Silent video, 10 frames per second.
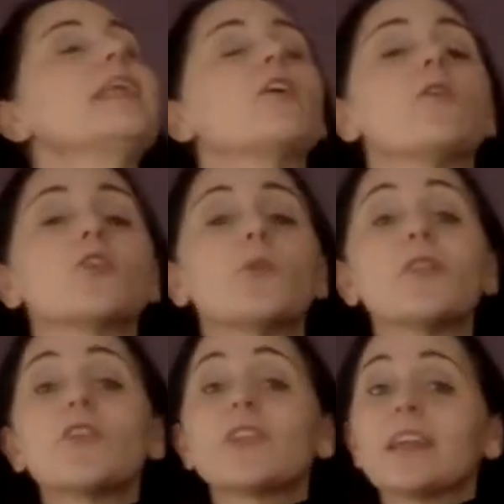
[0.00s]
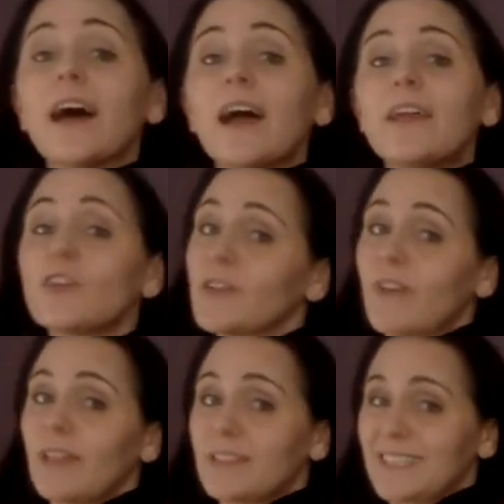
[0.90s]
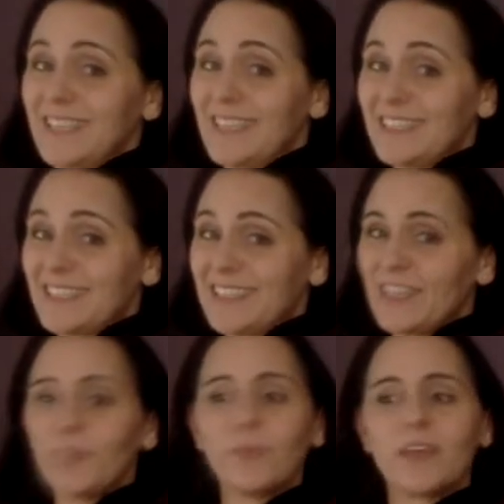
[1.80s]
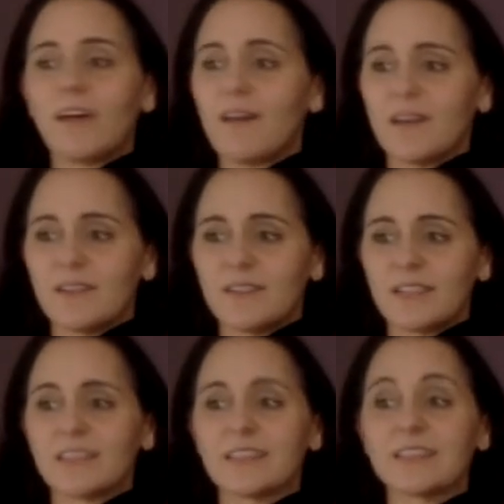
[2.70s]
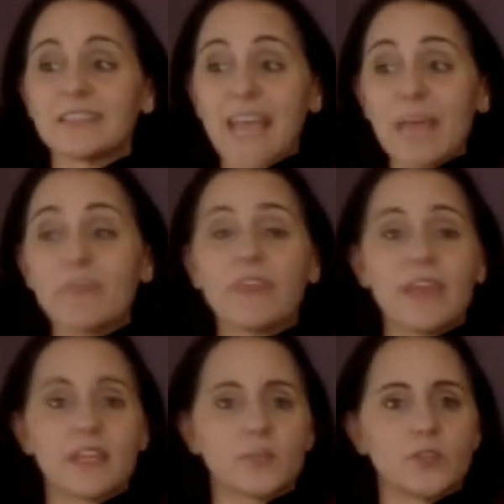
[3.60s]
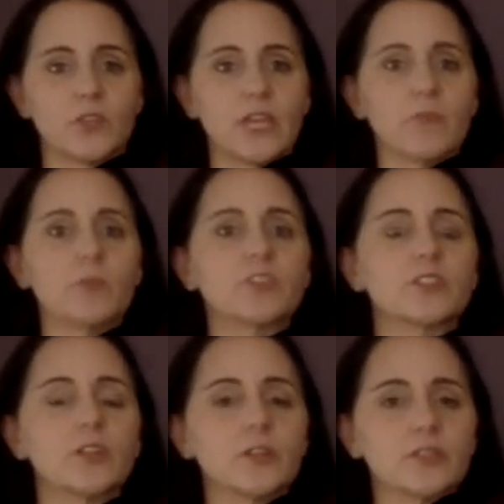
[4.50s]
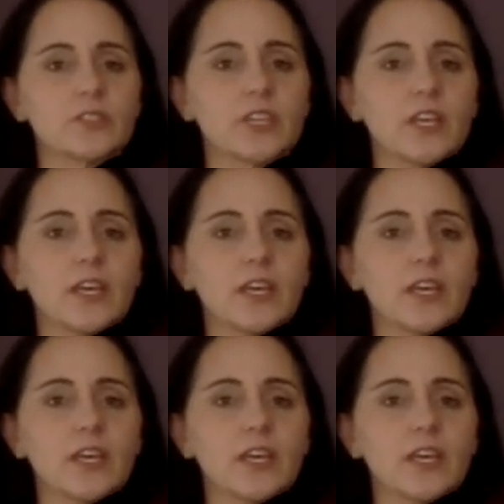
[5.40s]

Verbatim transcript: Now going to 139, you're going to find this easy because it's the same thing as 138, but with slurs.